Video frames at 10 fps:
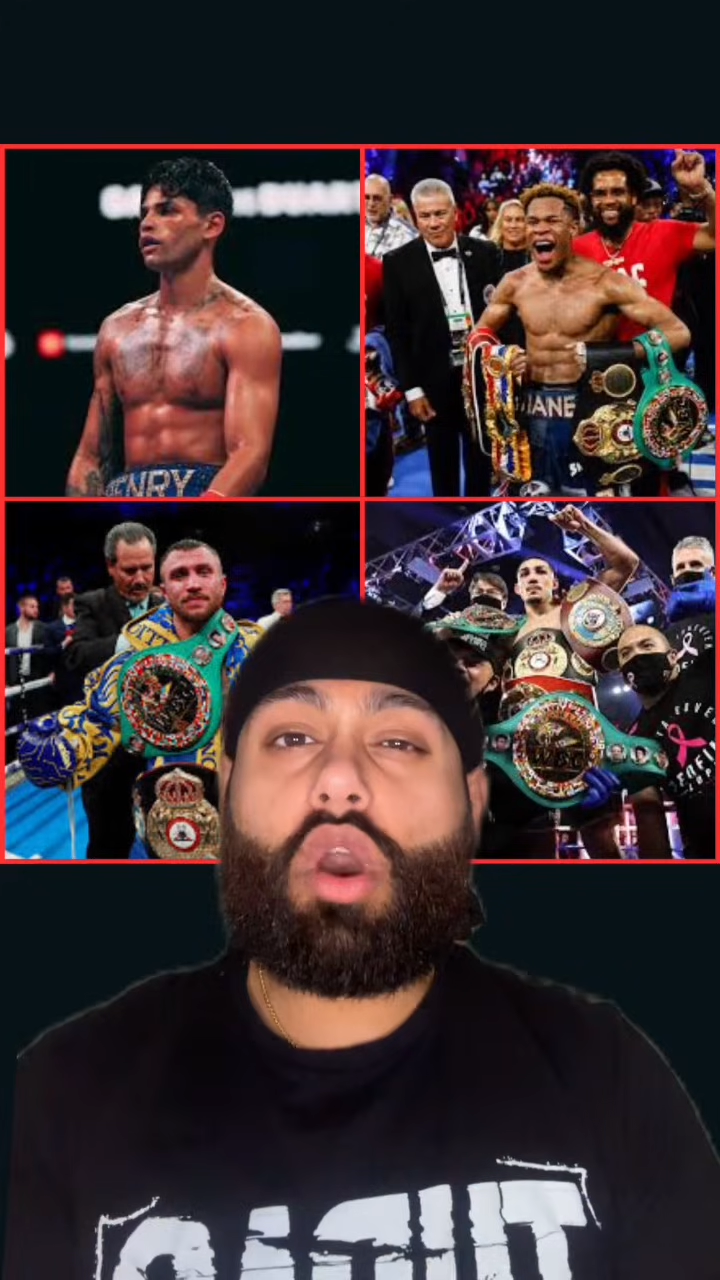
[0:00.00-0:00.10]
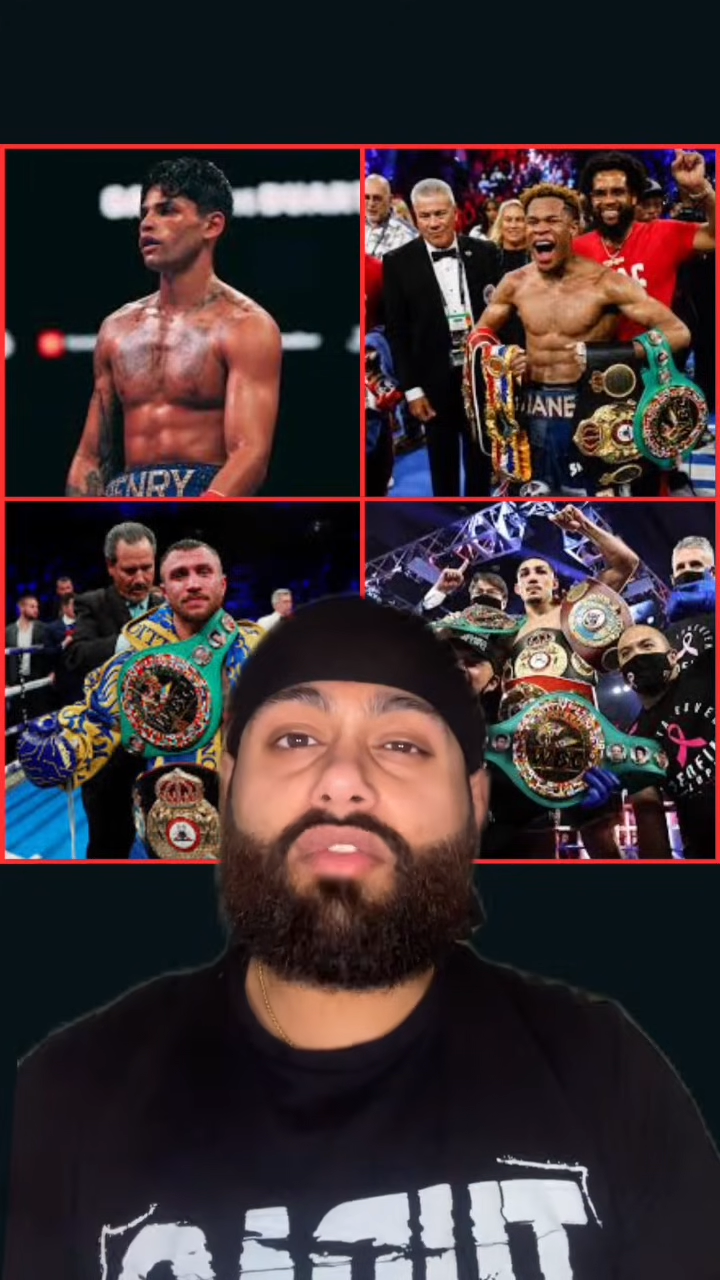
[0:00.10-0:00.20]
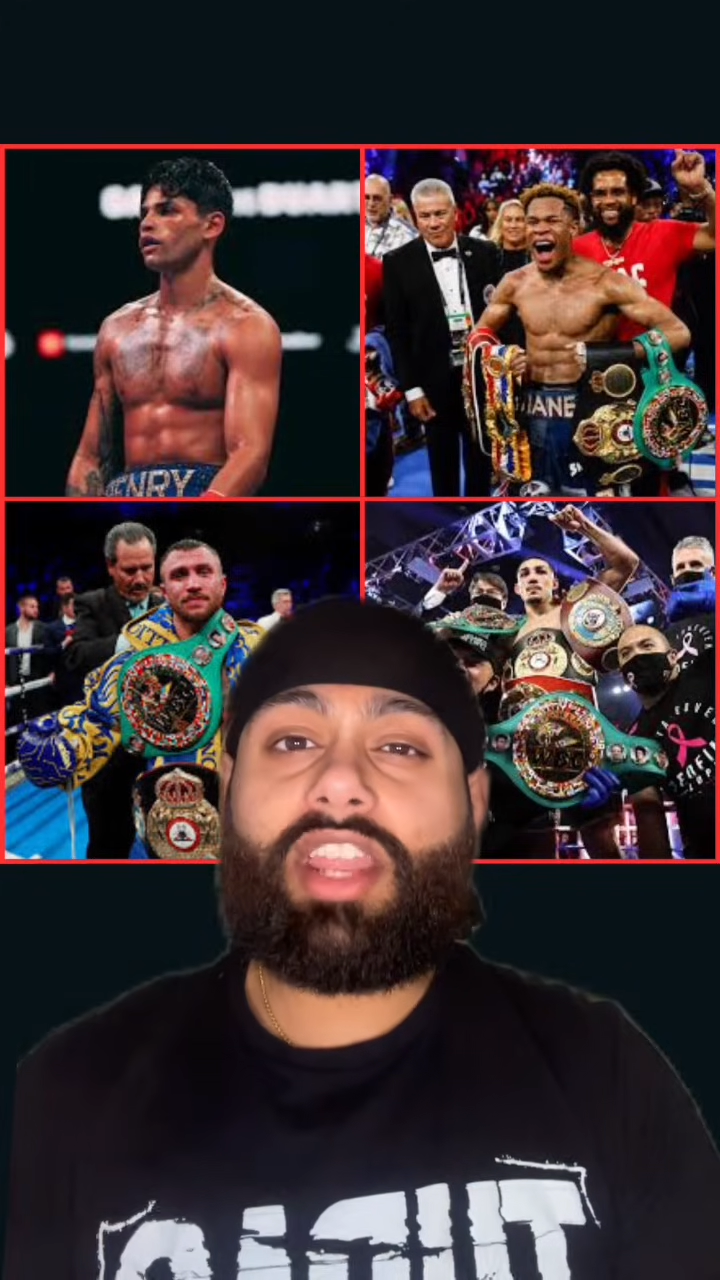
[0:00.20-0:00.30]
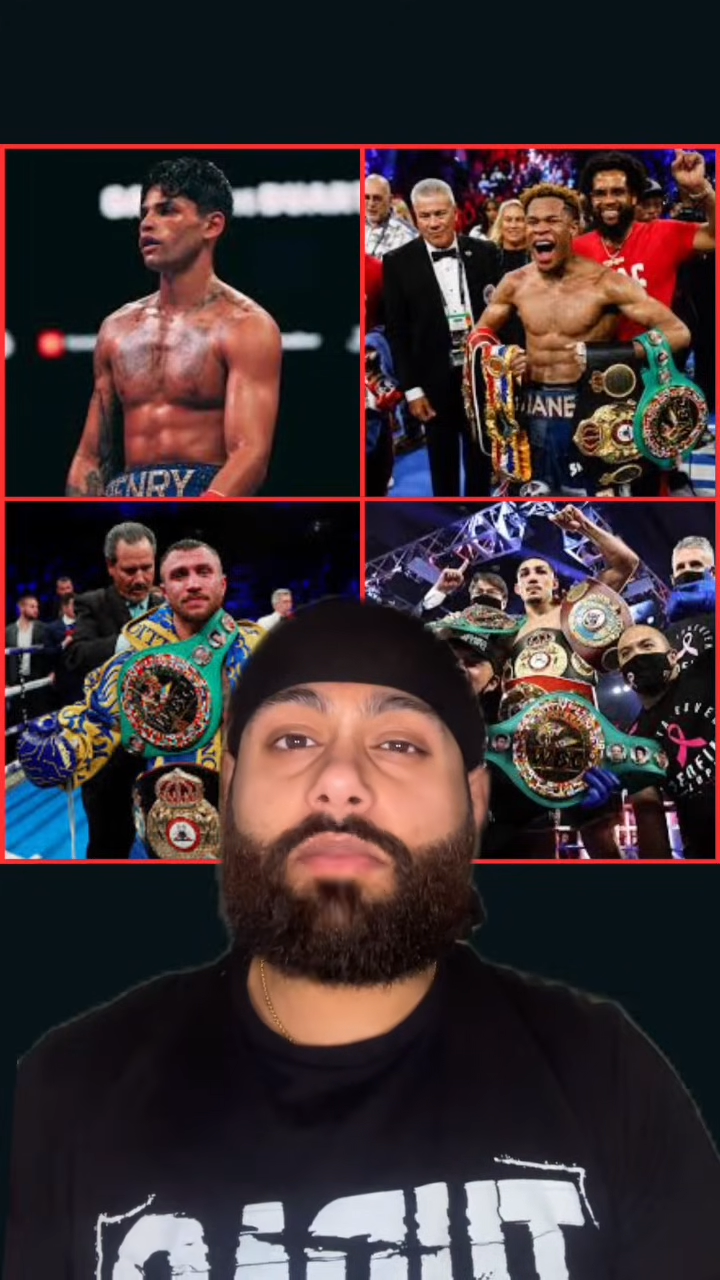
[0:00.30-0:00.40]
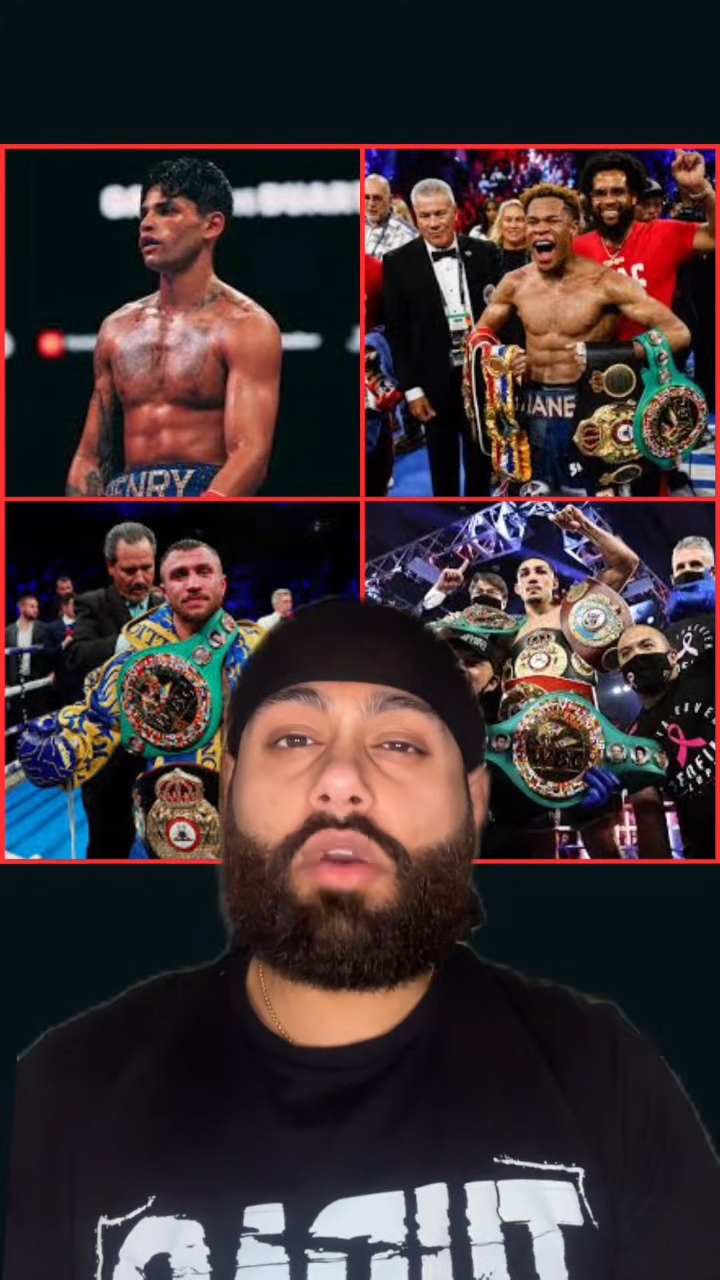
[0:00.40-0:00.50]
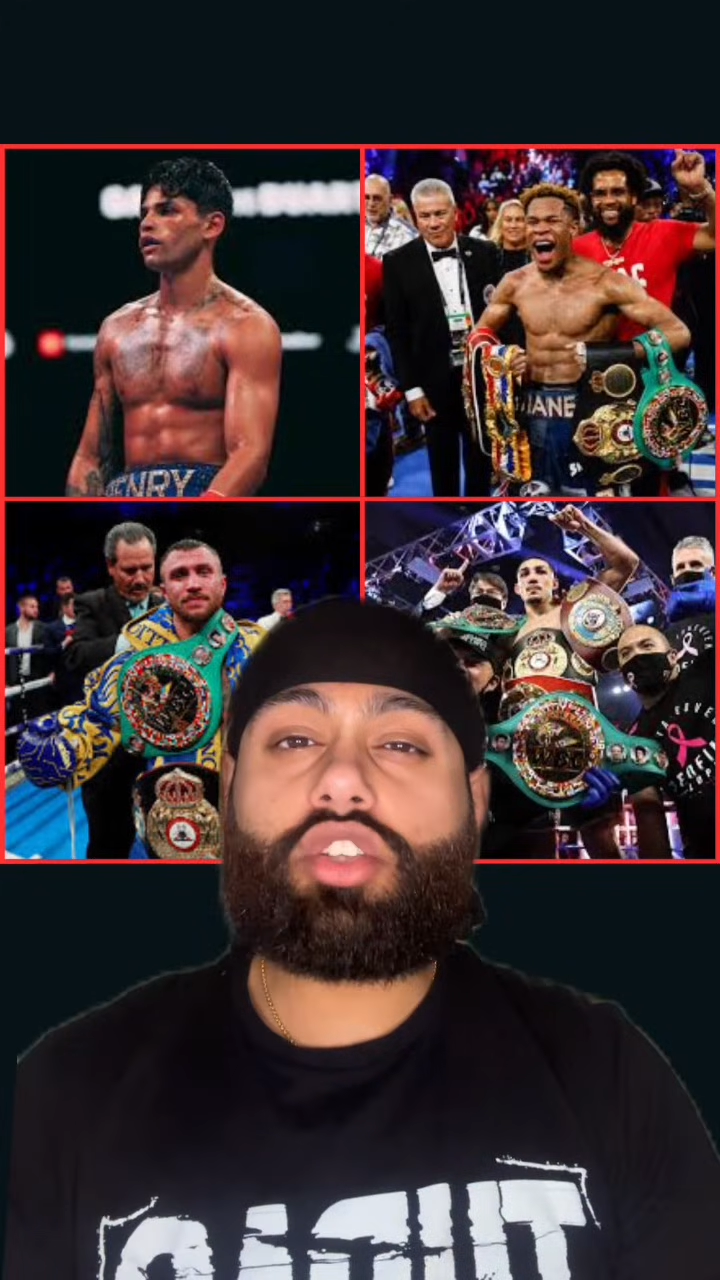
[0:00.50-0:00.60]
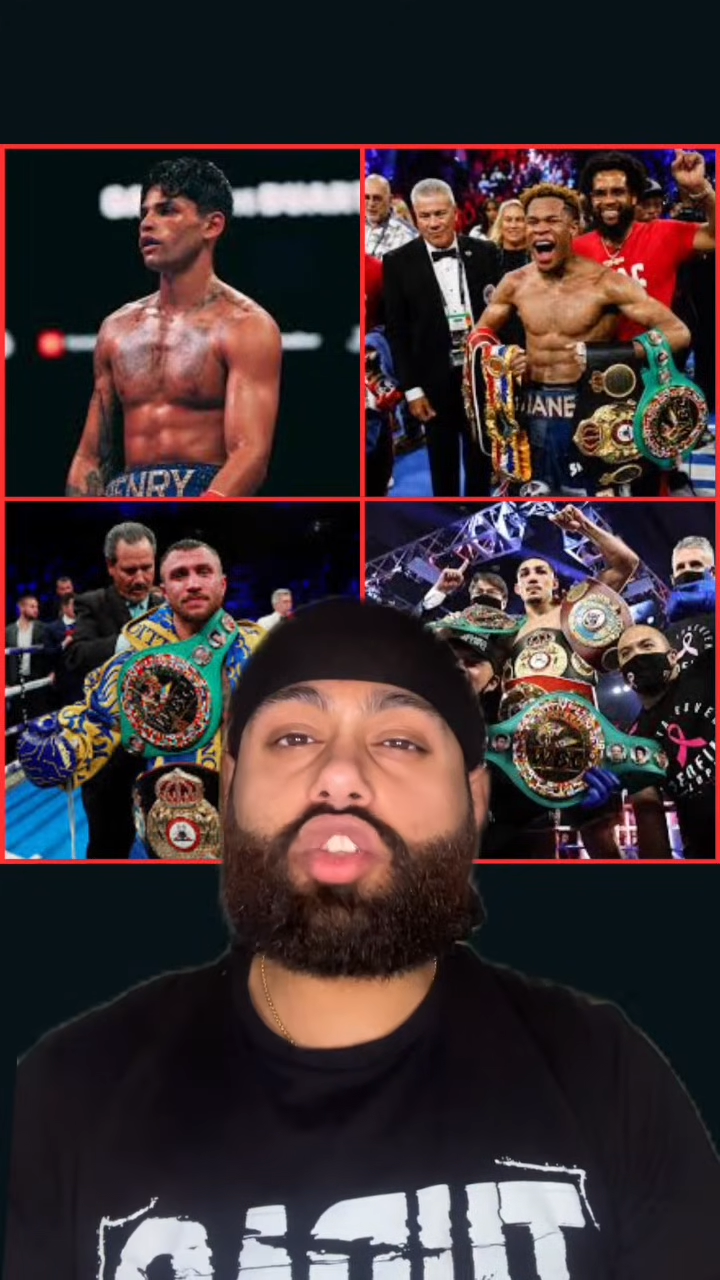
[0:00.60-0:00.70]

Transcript: rate the most,